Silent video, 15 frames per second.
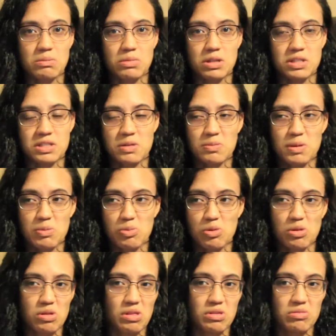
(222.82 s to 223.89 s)
because some
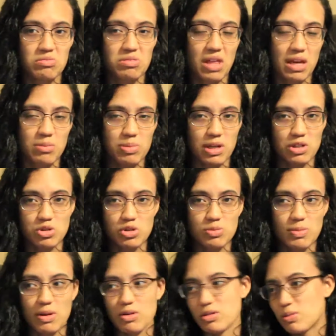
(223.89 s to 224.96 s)
people like pictures
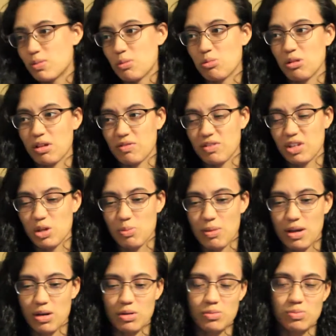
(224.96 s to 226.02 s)
better, some people like video
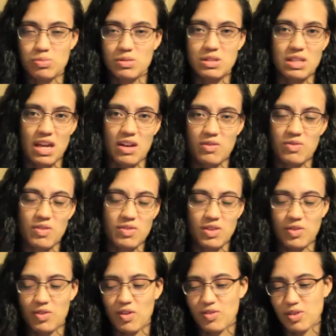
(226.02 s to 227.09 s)
better. It's kind of
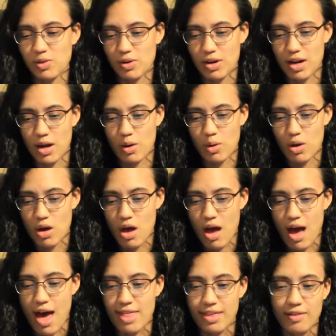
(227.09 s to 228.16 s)
50-50 right now.
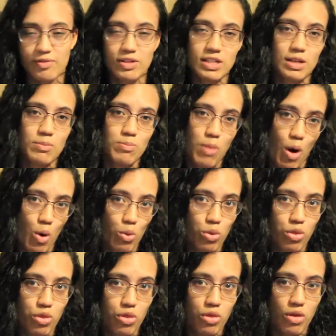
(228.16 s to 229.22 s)
I think if it did
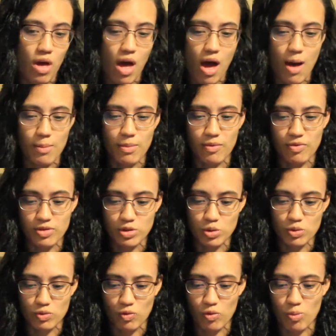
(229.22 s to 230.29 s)
both, if it's
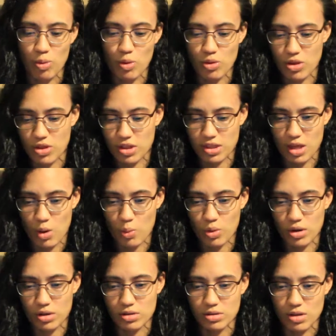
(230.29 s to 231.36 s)
useful for both, I think that
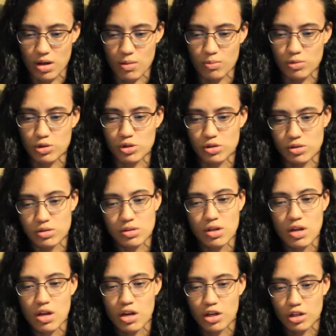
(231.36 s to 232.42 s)
works. But just
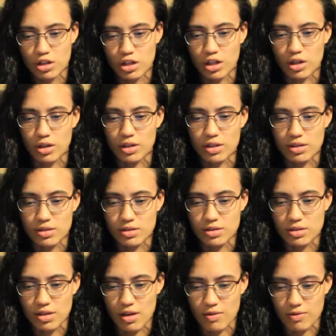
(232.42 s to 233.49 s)
curious
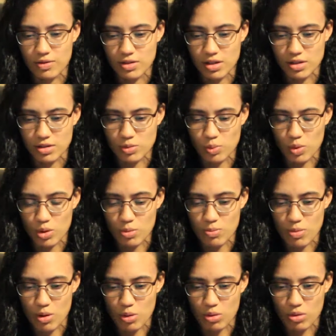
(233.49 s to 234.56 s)
if it does one or
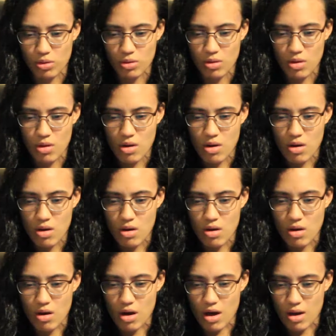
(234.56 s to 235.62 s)
both,
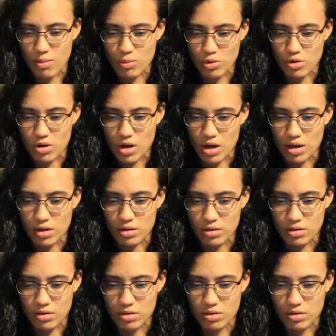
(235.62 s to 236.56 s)
or not.